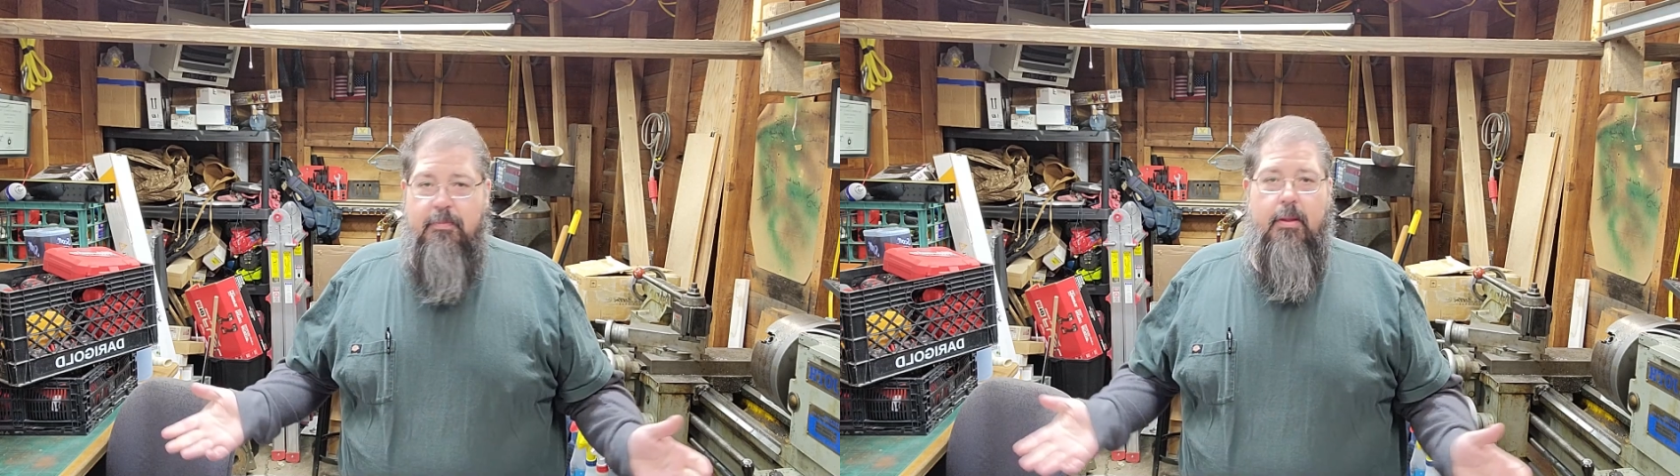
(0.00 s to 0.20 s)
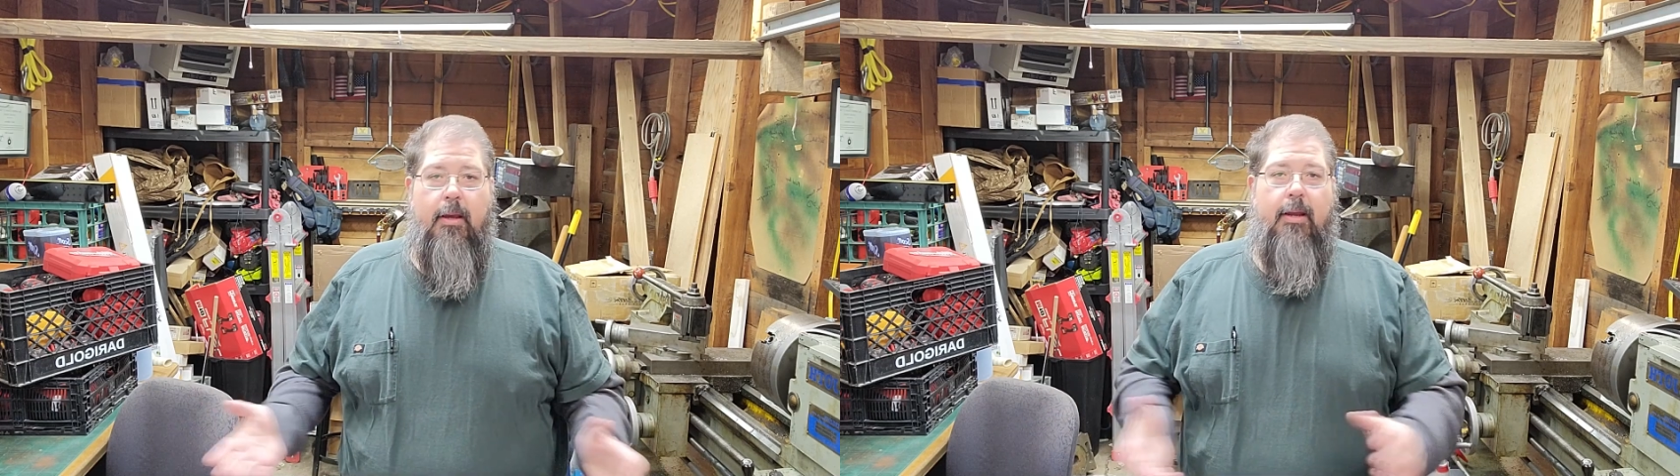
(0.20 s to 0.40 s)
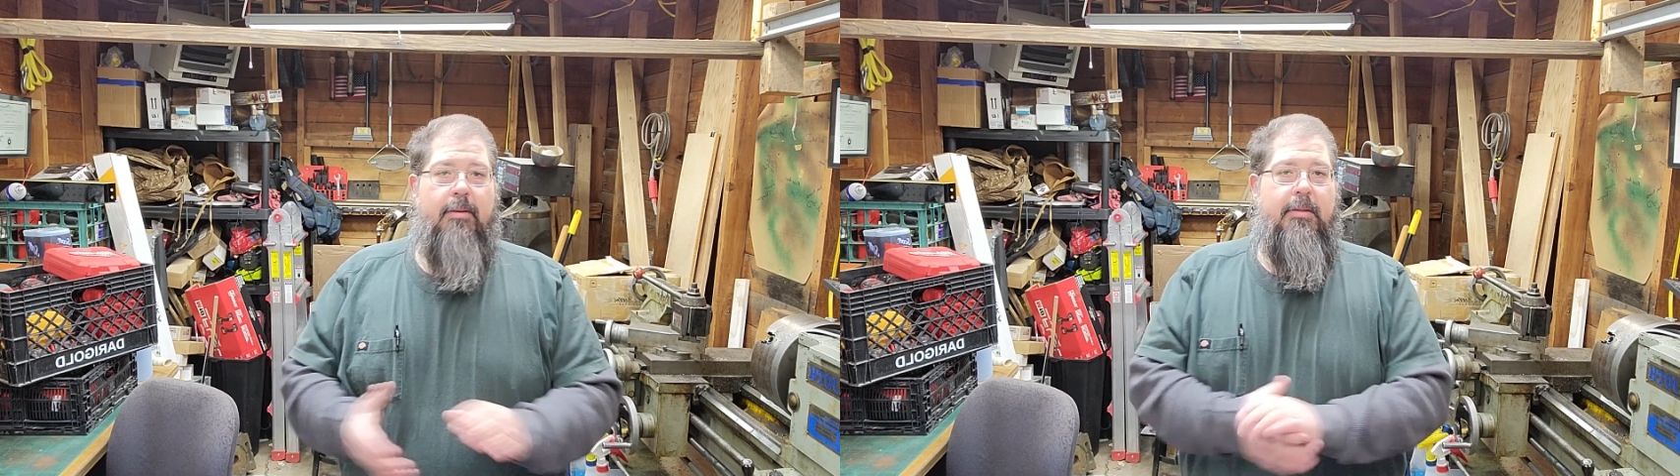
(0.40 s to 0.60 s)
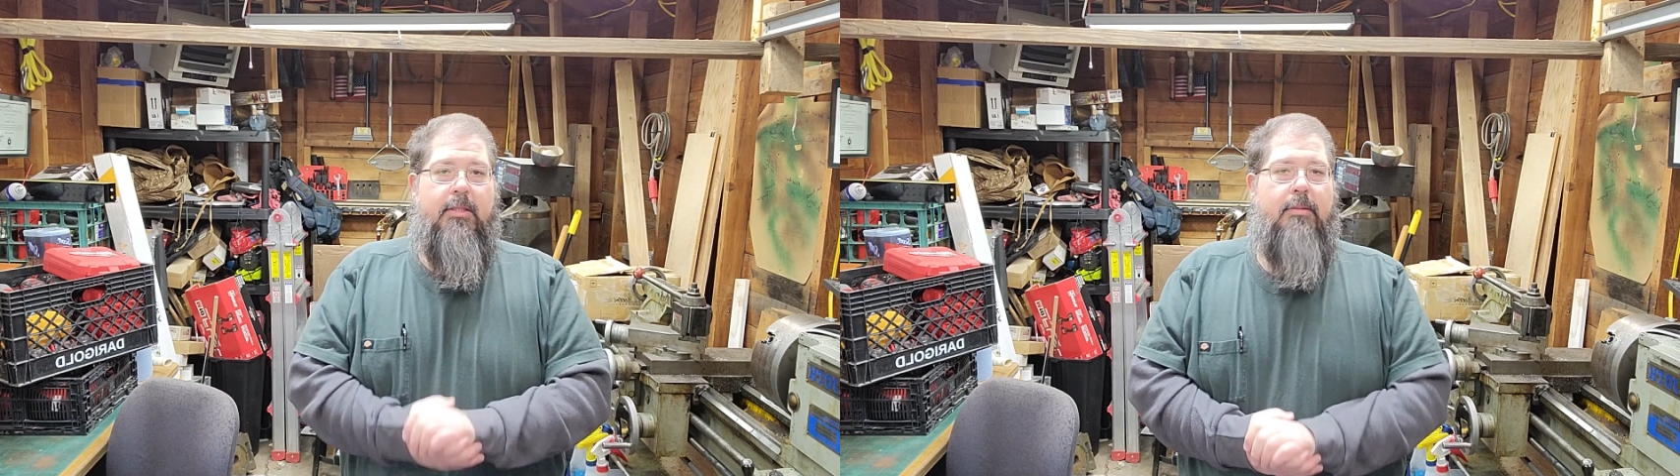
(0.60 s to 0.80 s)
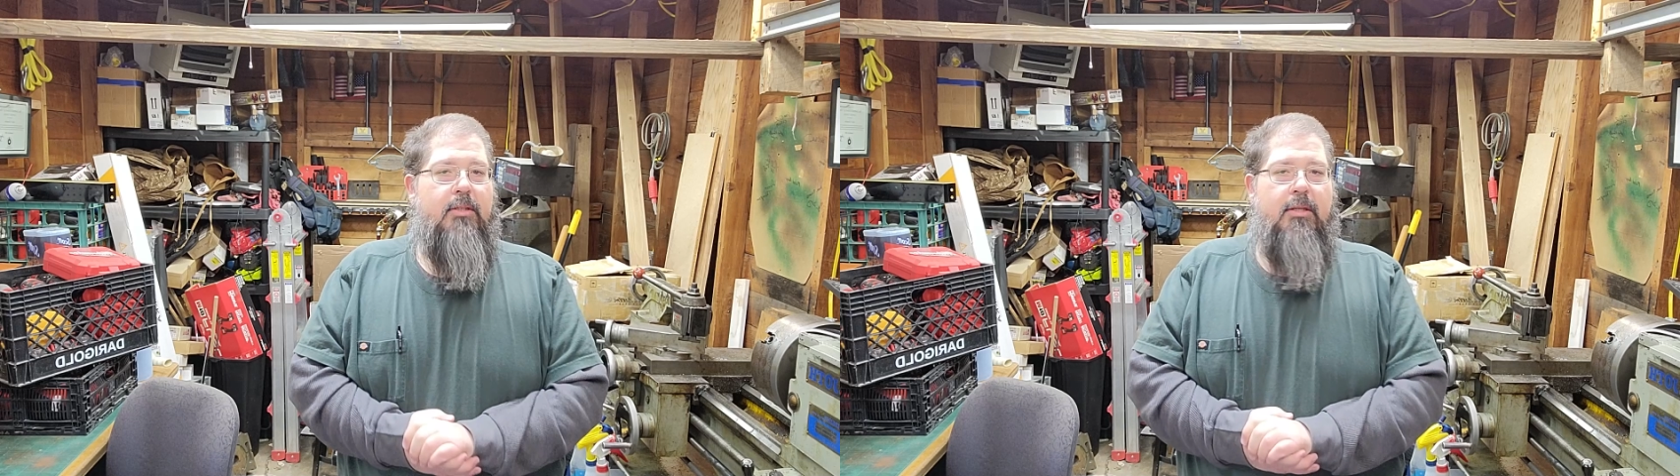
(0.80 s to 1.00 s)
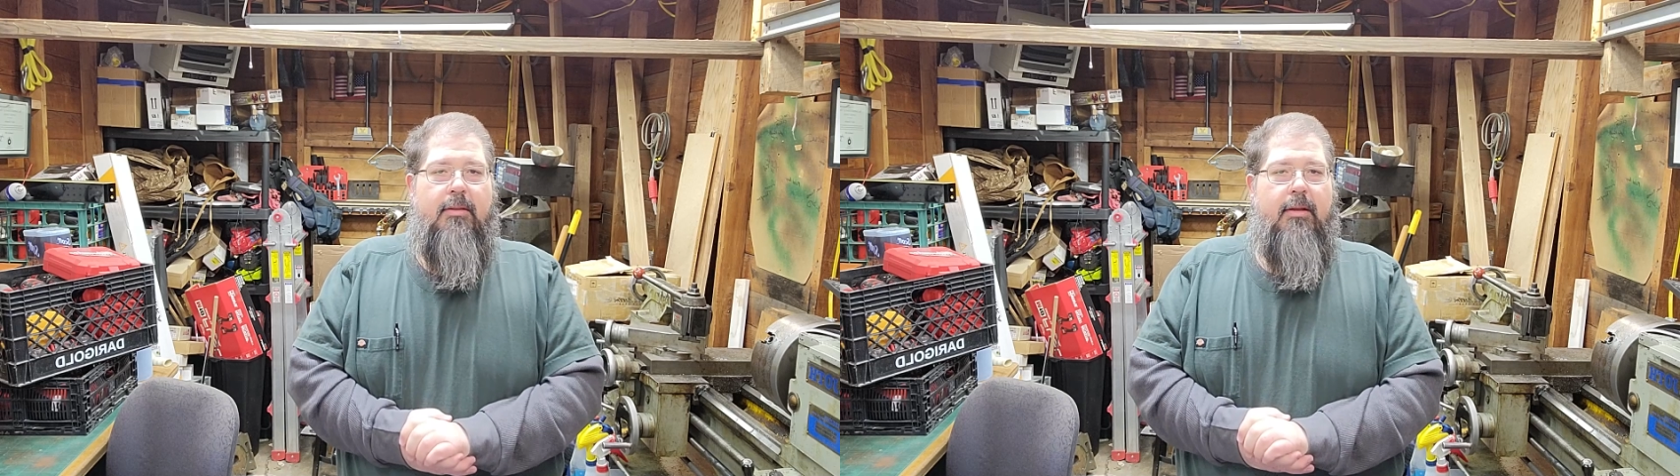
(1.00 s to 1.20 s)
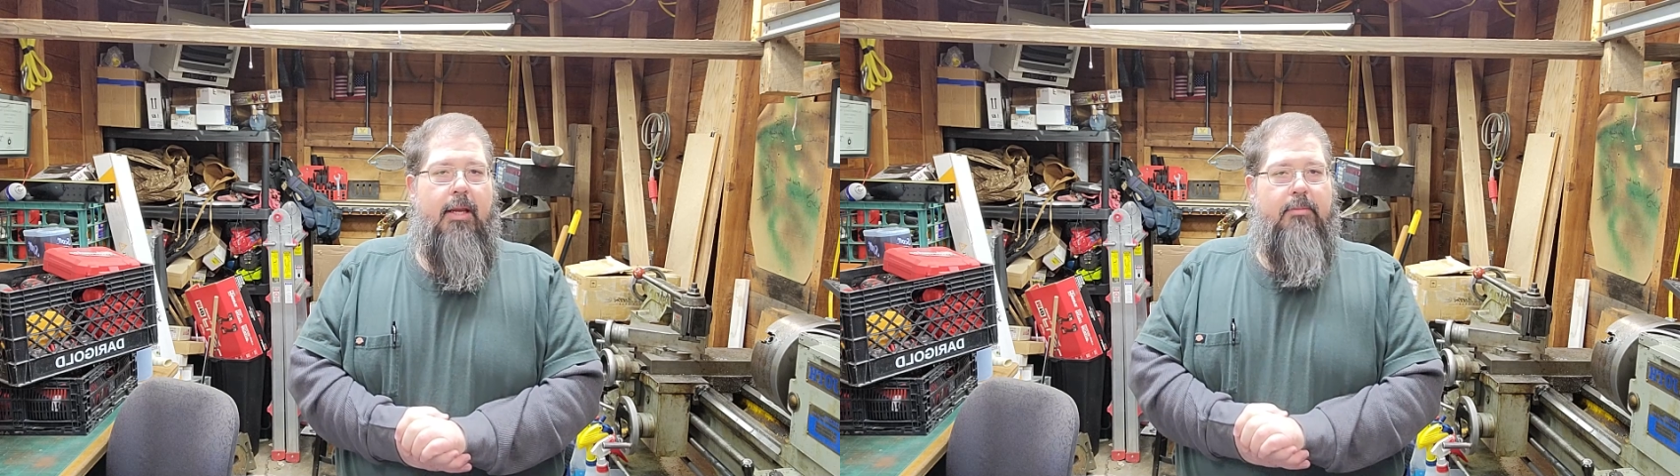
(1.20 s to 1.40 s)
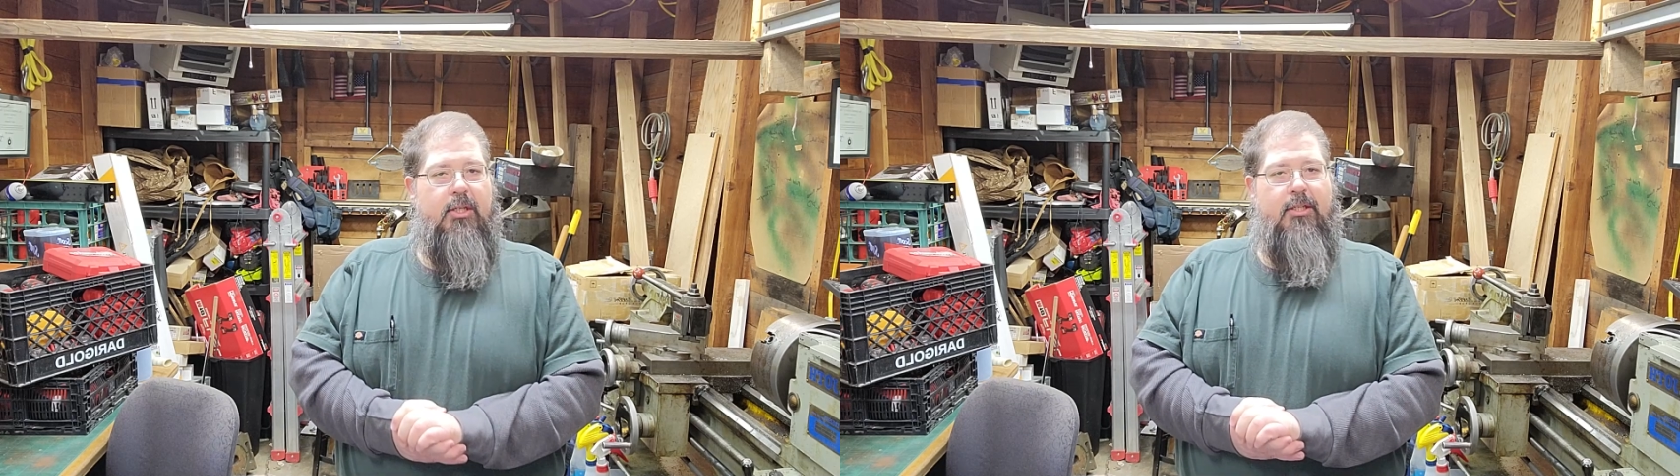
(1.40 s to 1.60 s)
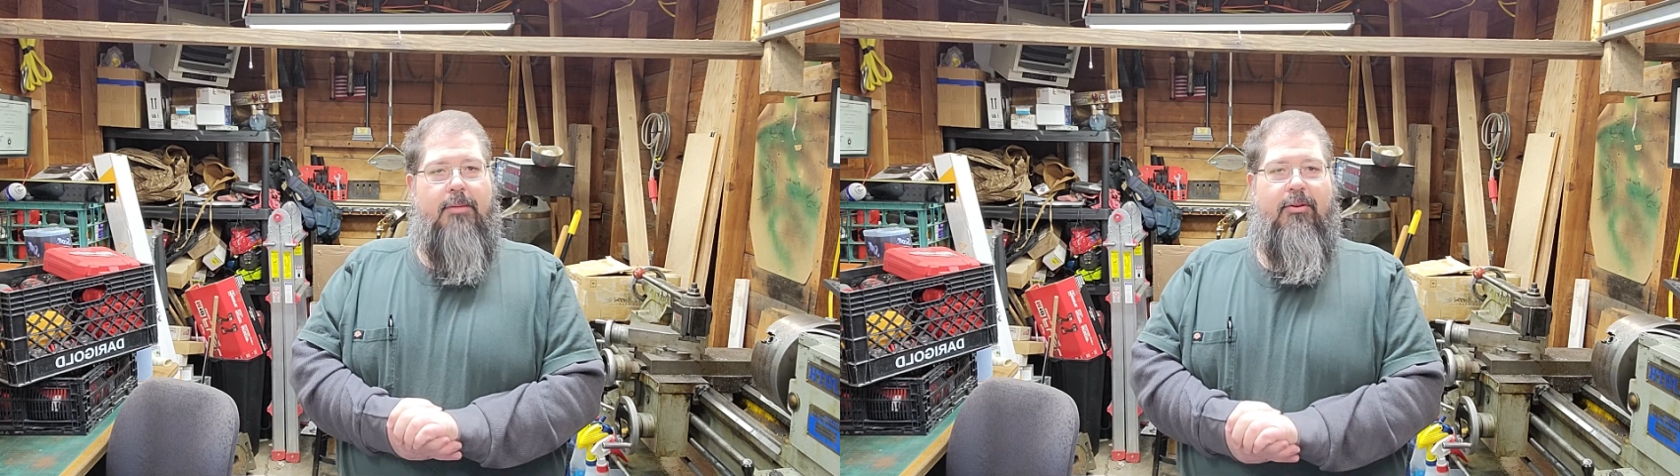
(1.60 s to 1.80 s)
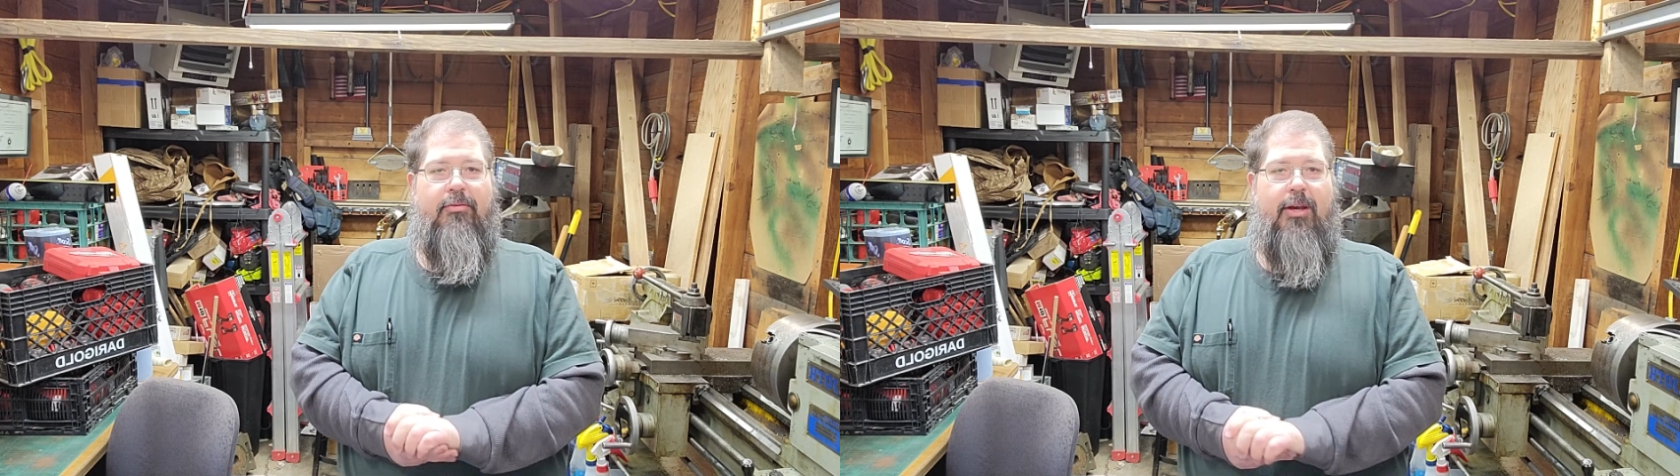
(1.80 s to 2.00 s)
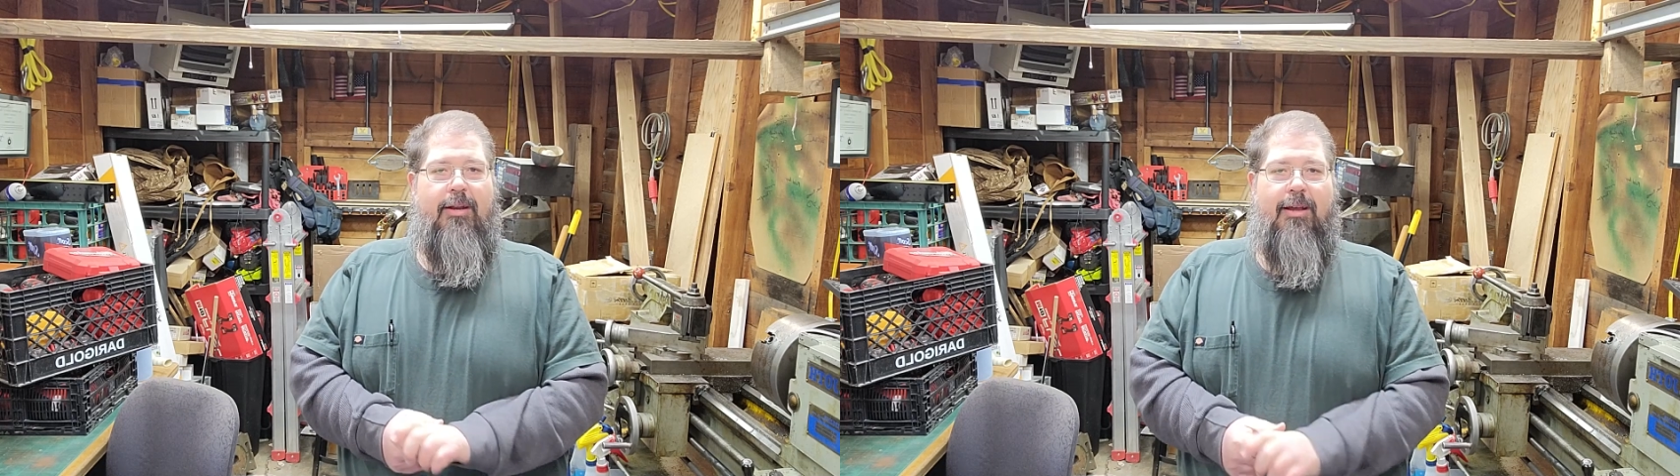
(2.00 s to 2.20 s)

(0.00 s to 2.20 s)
and the name just seemed to fit.